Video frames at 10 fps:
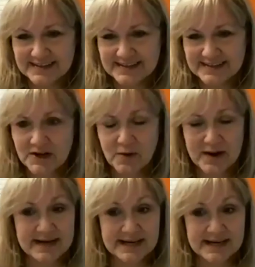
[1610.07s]

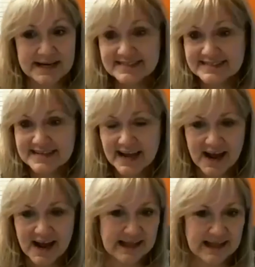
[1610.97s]
and just
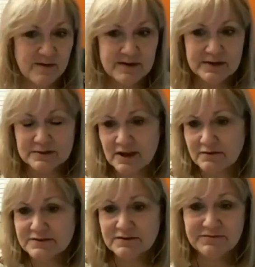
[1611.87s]
allowing yourself
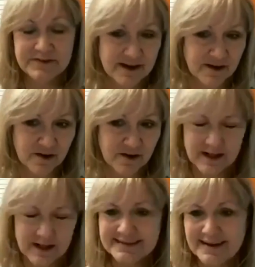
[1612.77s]
to feel
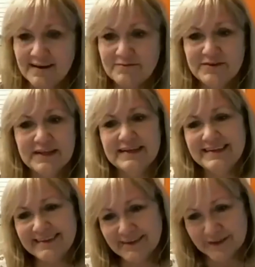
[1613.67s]
and not feeling
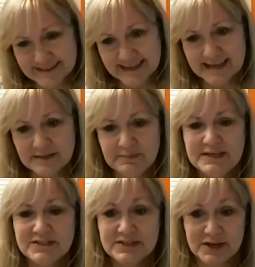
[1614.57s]
guilty, and
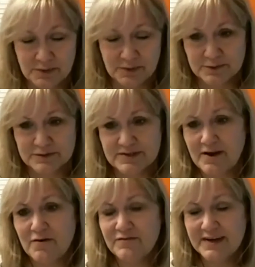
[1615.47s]
being gentle with
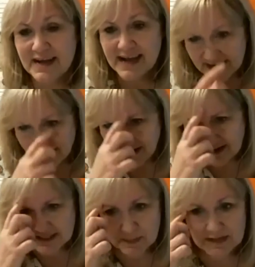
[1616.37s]
yourself, and not
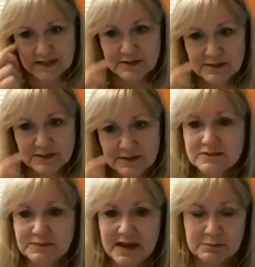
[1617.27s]
expecting yourself to
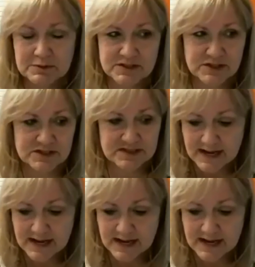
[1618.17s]
be able to just